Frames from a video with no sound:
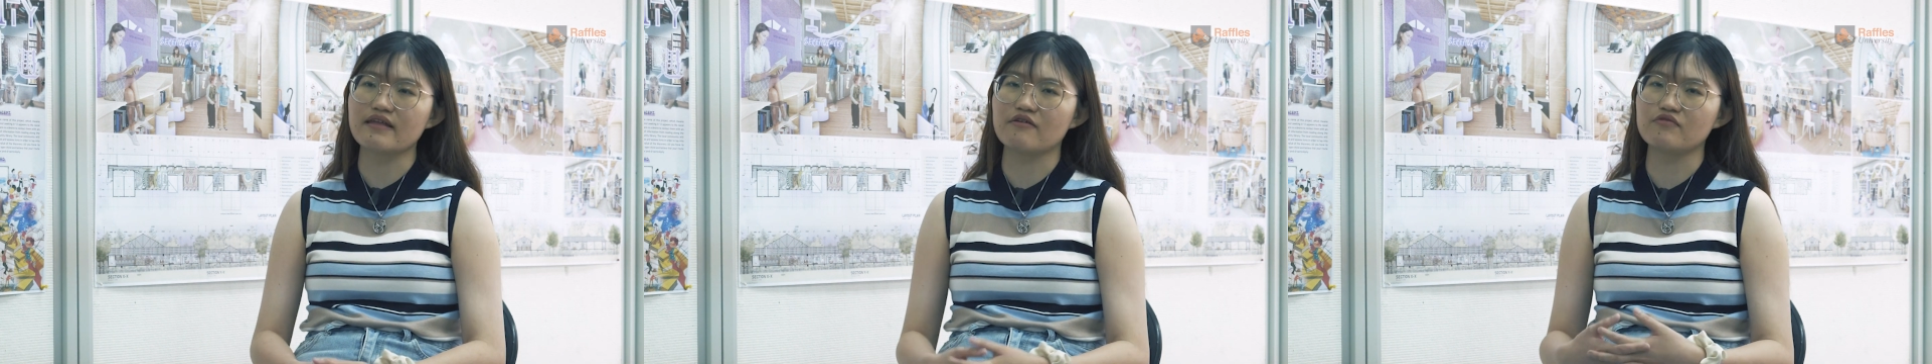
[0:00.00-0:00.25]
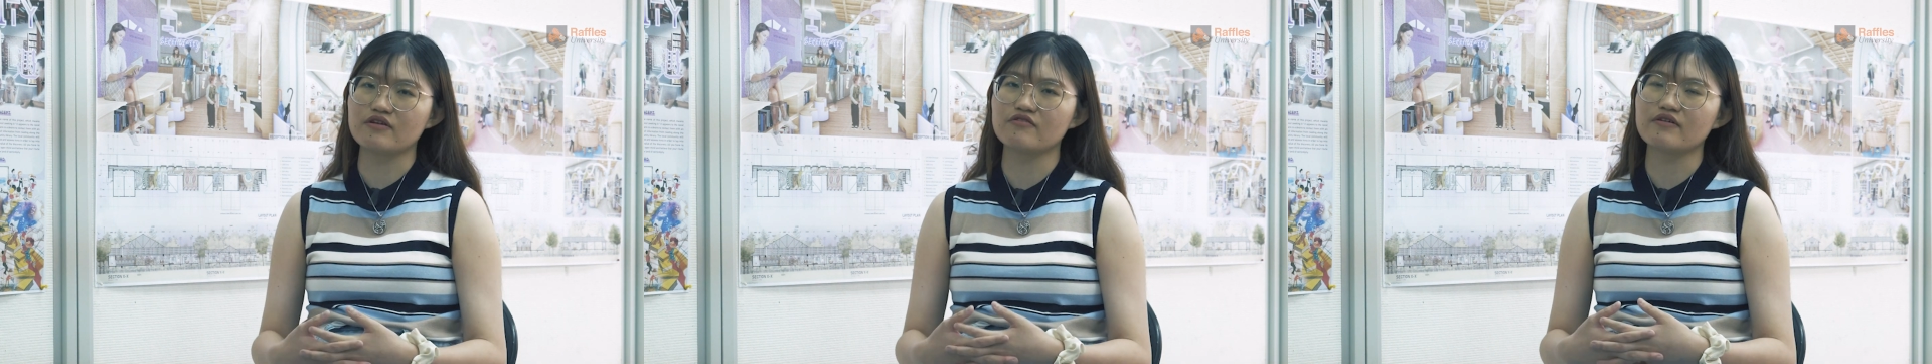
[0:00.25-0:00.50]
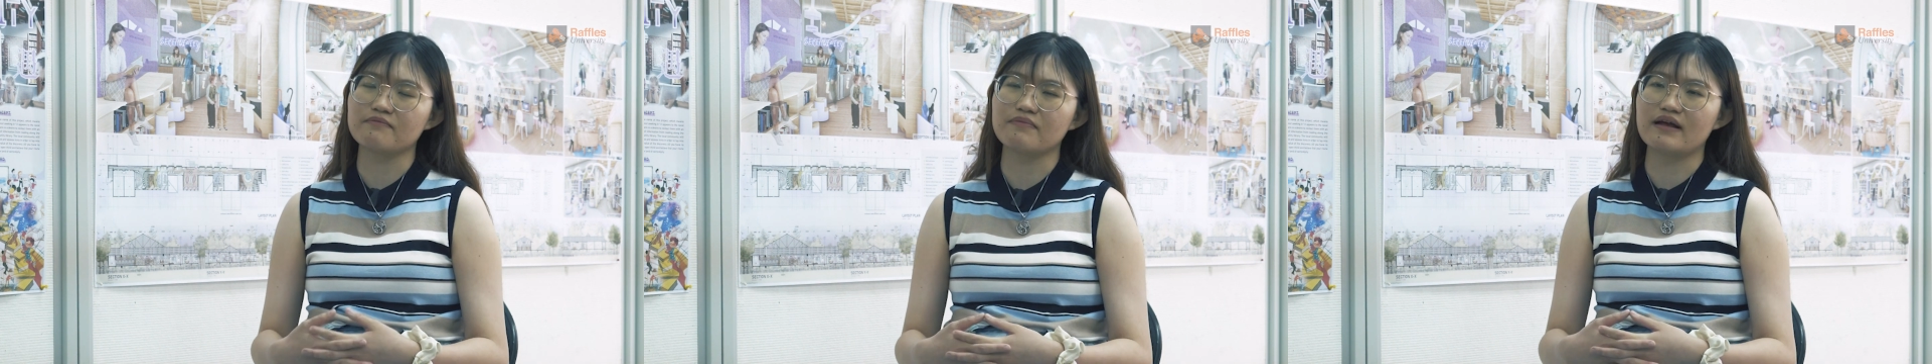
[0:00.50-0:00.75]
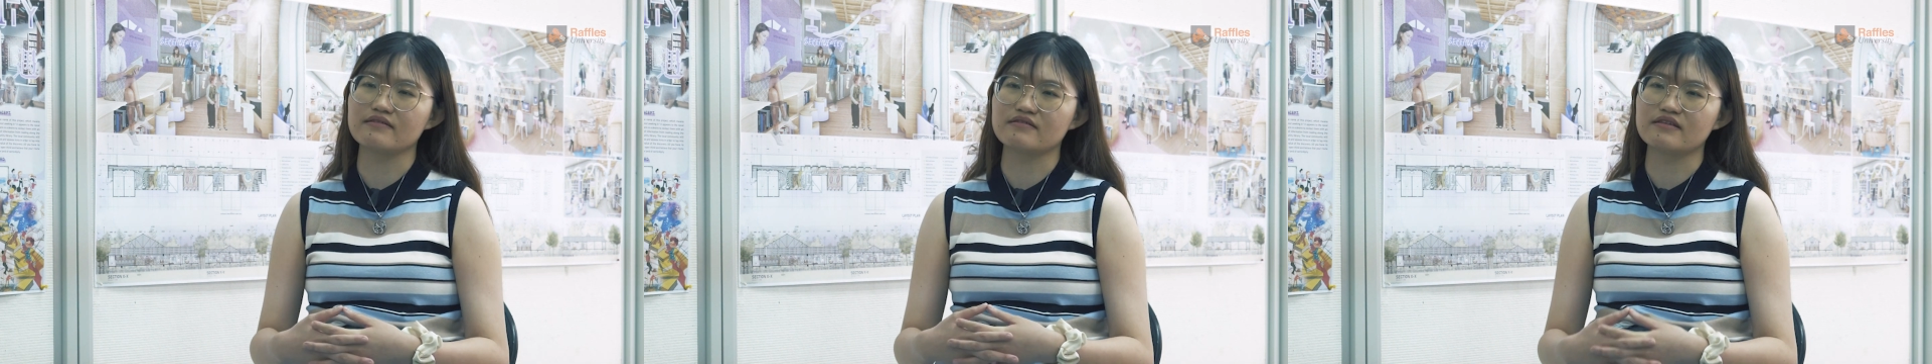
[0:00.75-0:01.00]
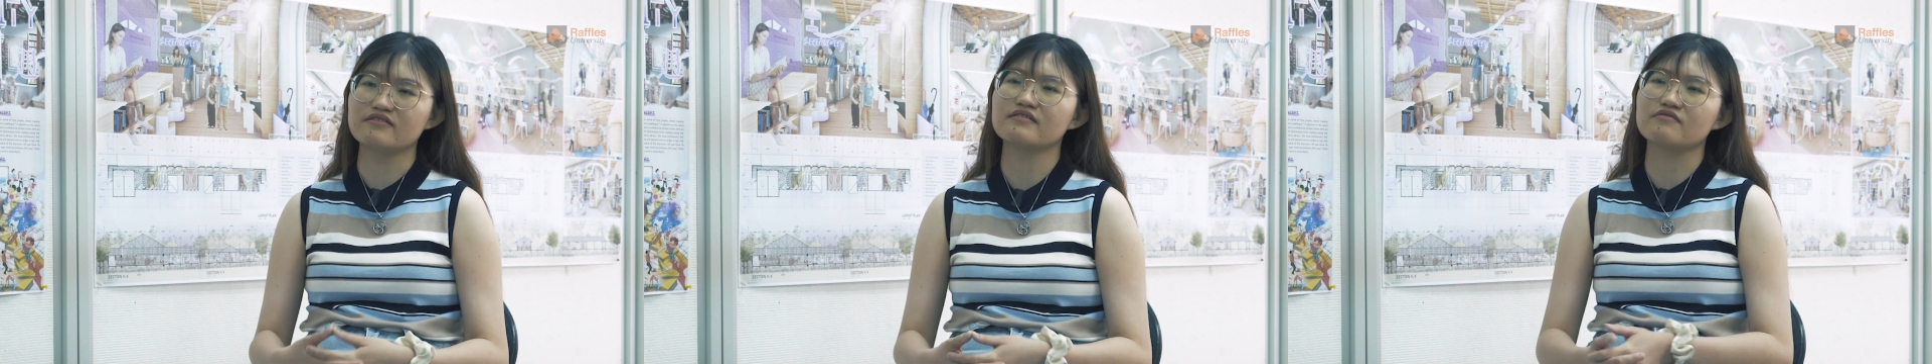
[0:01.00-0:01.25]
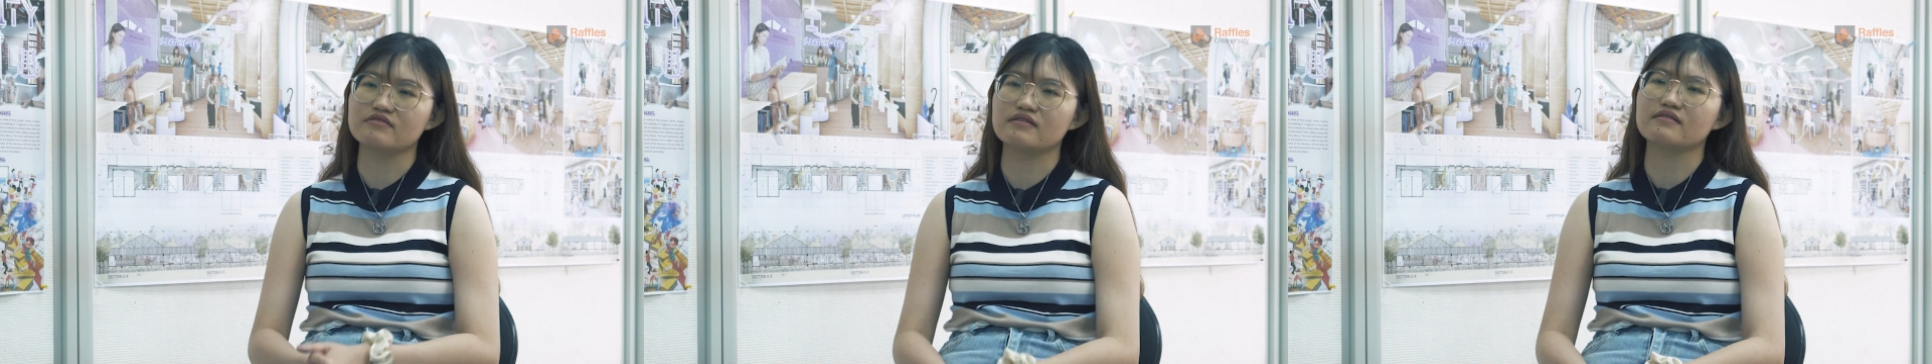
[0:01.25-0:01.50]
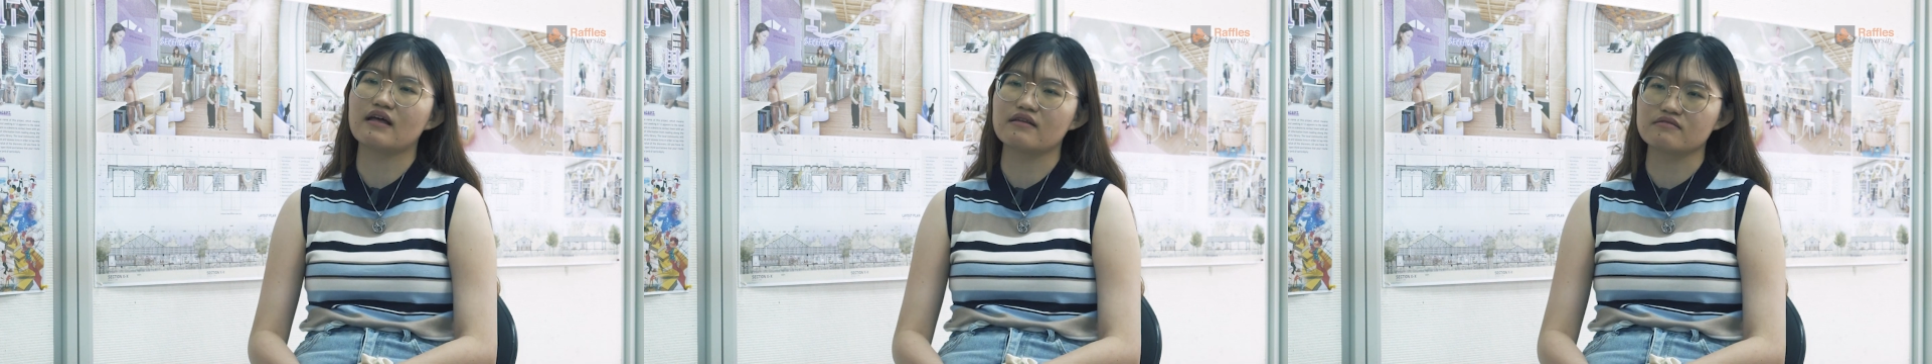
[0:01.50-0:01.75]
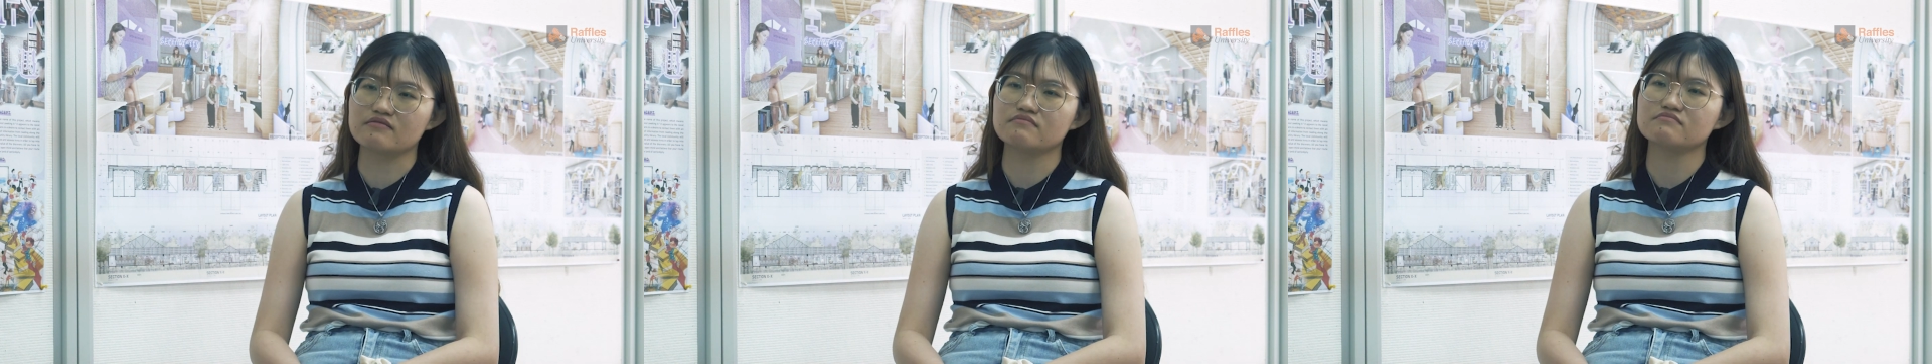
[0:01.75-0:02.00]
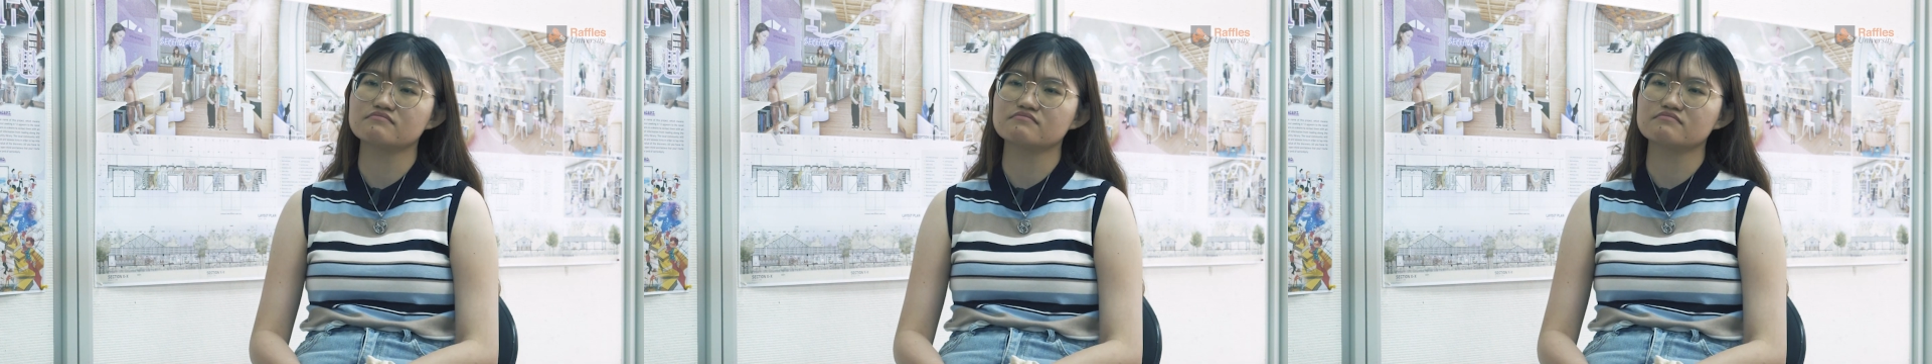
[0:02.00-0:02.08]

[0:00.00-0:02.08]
that we create by the interior designer.